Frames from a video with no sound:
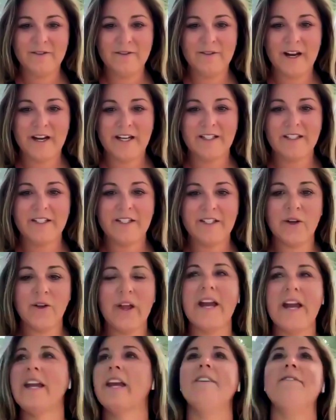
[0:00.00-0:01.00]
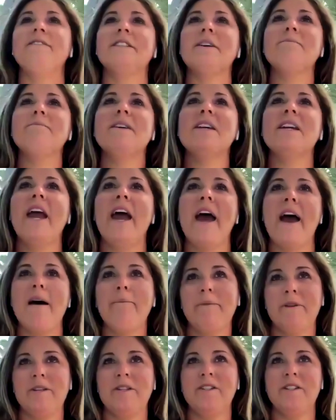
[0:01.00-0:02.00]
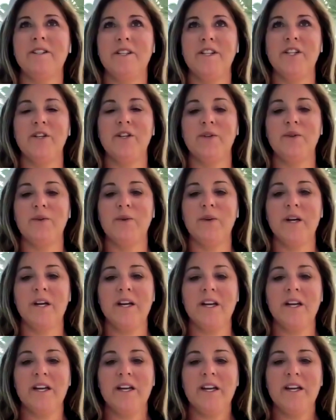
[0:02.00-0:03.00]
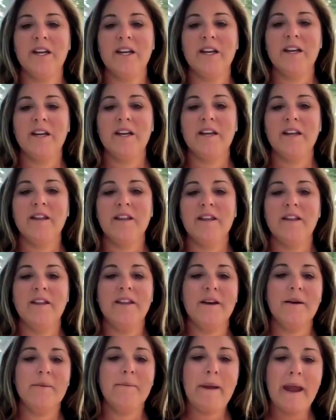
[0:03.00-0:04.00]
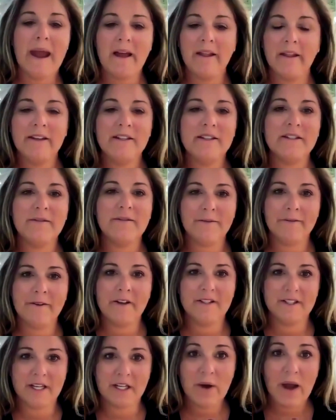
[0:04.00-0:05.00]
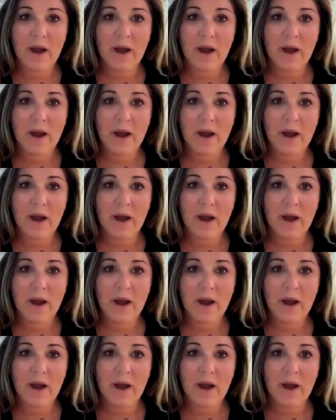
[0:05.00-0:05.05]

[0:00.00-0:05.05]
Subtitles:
Right. So like if something happens to you, the balance of the funds that you